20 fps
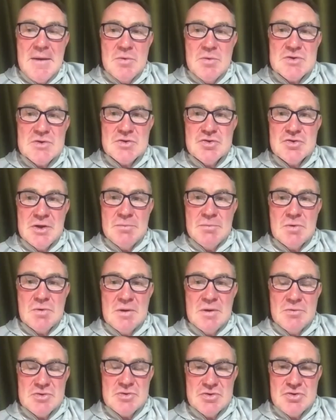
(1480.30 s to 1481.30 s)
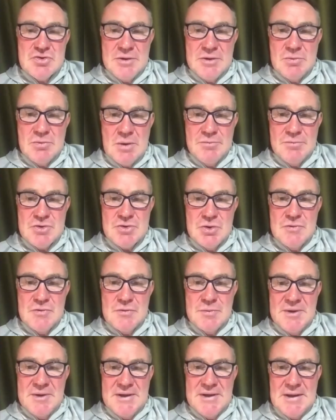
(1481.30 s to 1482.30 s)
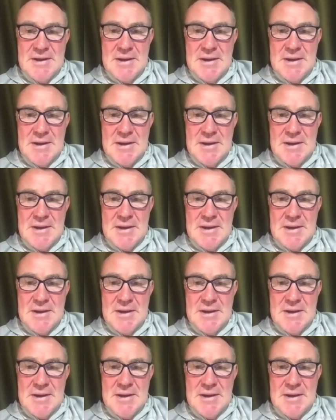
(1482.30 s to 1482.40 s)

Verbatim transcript: was a dream. It was a dream come true for me.